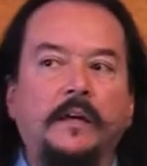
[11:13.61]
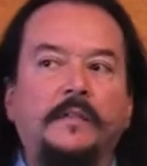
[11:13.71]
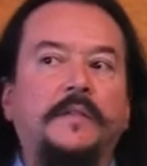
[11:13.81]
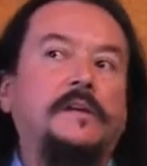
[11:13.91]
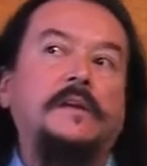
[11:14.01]

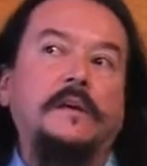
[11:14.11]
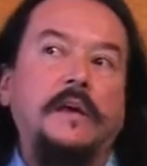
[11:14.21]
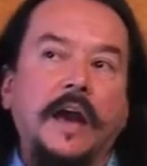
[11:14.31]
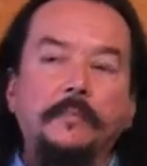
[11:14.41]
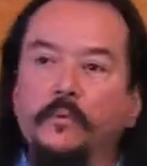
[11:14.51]

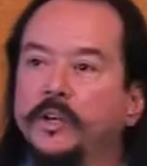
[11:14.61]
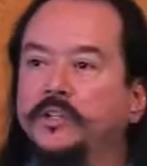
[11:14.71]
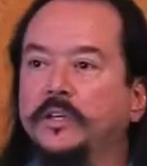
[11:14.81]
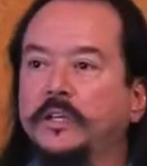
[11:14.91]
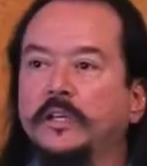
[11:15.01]
The
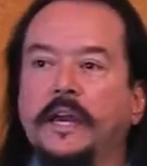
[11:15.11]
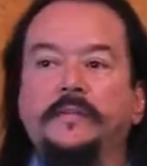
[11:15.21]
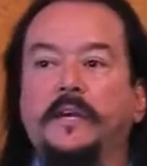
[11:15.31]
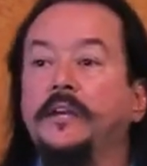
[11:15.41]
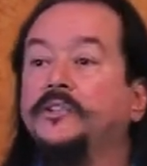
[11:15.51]
Aborigine
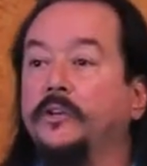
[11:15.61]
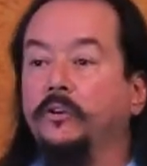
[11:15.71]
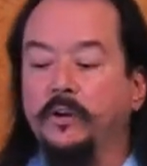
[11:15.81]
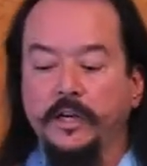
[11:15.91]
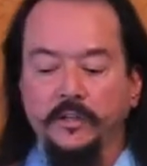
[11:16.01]
and the ancient
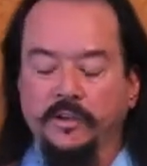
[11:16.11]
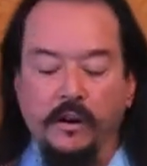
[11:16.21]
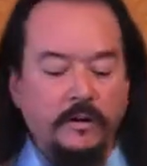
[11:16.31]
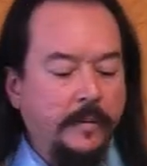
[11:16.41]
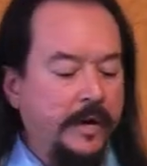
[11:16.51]
Greeks
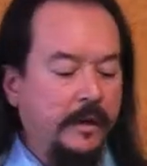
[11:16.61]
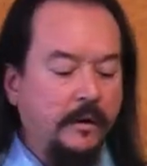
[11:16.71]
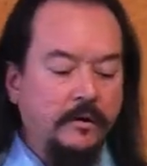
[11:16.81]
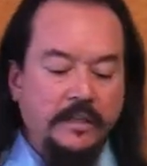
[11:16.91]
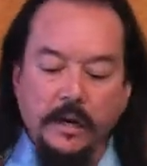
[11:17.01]
talked about it a
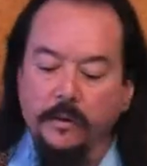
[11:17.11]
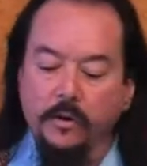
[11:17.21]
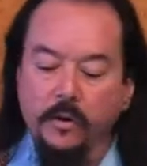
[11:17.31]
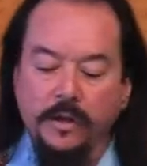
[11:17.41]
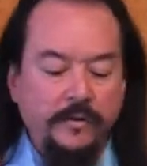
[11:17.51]
long time
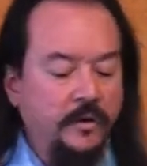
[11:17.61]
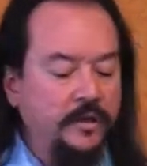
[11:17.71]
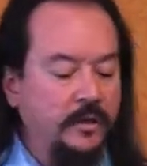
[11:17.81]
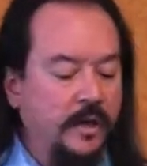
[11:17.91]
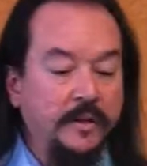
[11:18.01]
ago, that
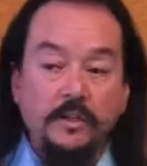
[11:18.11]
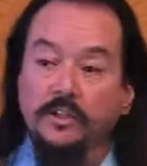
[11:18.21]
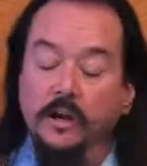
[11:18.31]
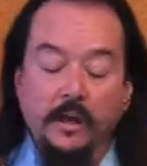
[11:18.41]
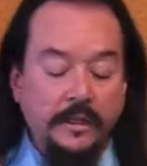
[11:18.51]
there's nothing
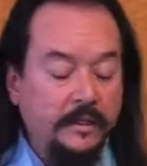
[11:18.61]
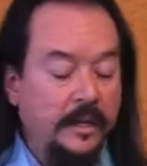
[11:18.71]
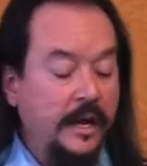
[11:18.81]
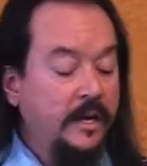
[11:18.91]
solid.